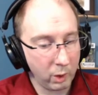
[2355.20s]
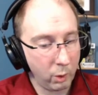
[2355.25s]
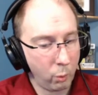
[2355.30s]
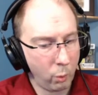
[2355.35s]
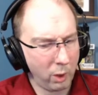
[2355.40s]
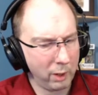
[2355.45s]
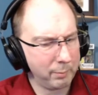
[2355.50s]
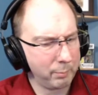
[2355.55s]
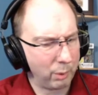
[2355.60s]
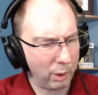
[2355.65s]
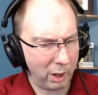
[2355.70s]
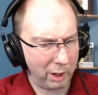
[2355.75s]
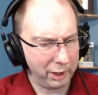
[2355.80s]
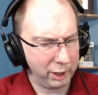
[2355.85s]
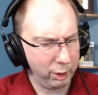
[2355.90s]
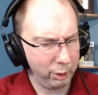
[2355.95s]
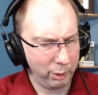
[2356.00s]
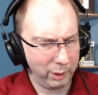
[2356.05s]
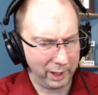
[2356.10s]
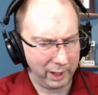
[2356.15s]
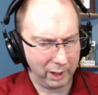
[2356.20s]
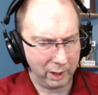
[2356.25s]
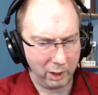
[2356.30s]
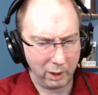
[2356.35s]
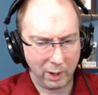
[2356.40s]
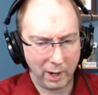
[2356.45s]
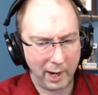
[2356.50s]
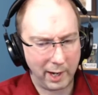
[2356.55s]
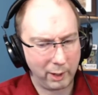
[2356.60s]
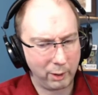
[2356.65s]
"What brought you
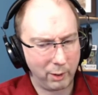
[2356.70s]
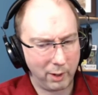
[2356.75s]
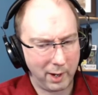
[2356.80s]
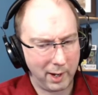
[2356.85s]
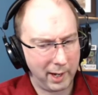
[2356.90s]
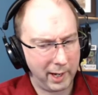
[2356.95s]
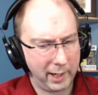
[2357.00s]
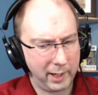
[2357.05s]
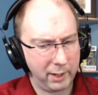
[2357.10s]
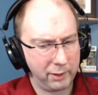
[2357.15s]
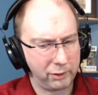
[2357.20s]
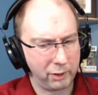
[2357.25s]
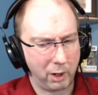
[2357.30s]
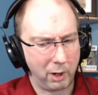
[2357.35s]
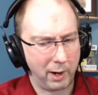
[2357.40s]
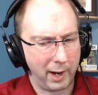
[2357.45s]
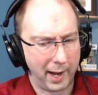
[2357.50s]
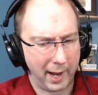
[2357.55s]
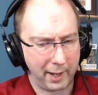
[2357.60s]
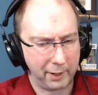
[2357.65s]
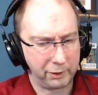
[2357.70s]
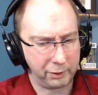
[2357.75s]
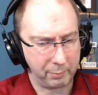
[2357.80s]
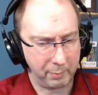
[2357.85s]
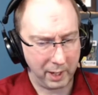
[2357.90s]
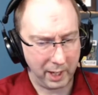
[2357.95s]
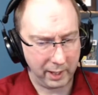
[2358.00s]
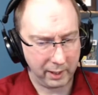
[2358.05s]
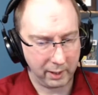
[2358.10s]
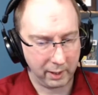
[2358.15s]
here?" I cried as our hands
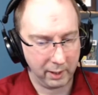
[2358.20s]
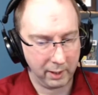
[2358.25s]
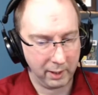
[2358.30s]
met.